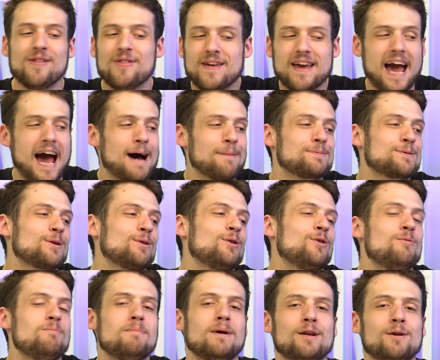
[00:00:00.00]
the
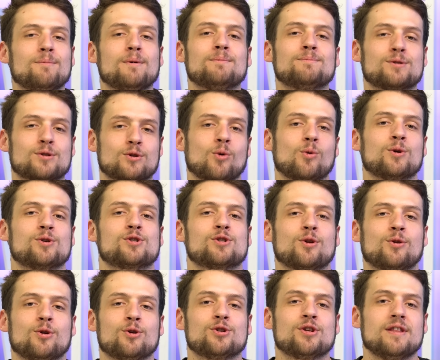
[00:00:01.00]
absolute minimum storage
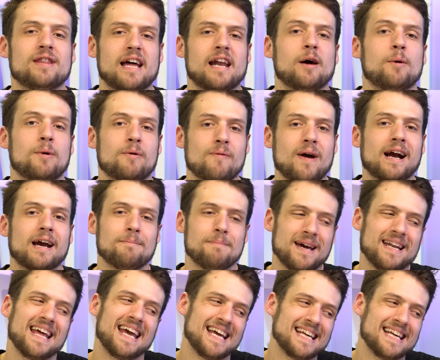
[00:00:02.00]
solution that I would recommend